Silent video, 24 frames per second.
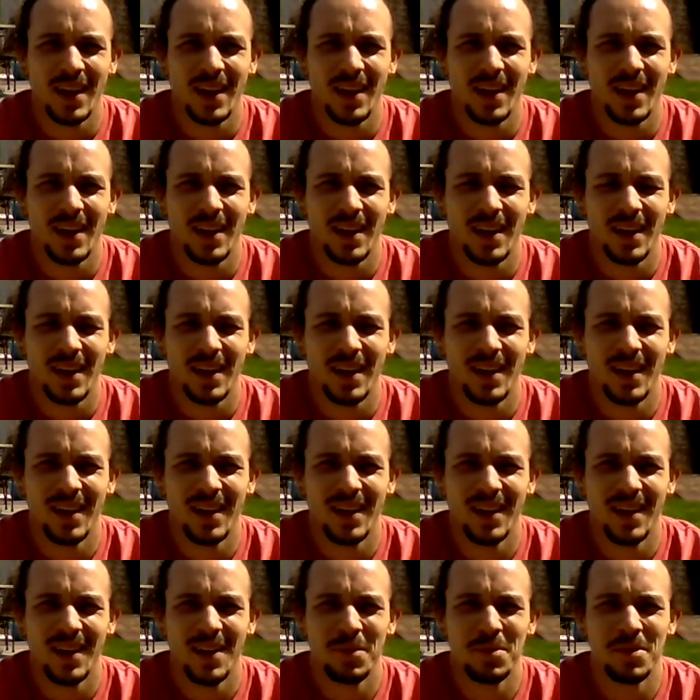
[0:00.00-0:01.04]

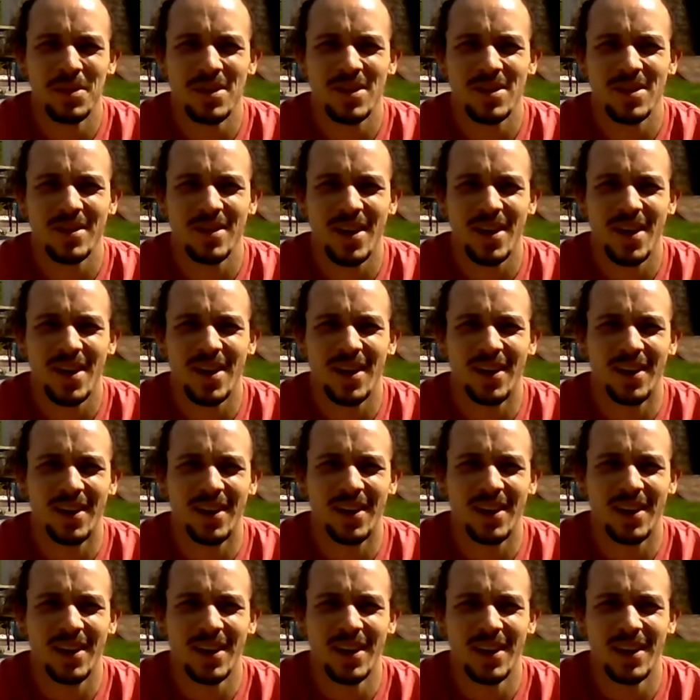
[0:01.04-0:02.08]
And I'm going to start
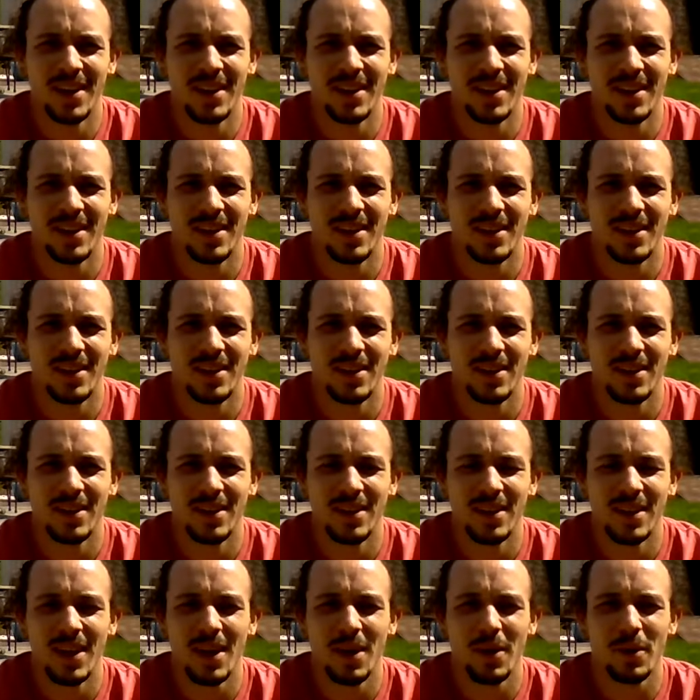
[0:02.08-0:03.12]
in.
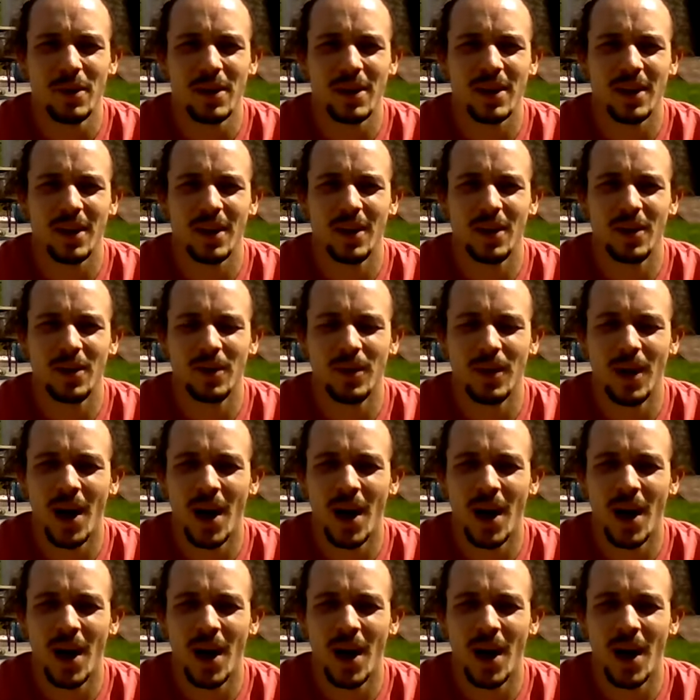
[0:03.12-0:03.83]
Here we go.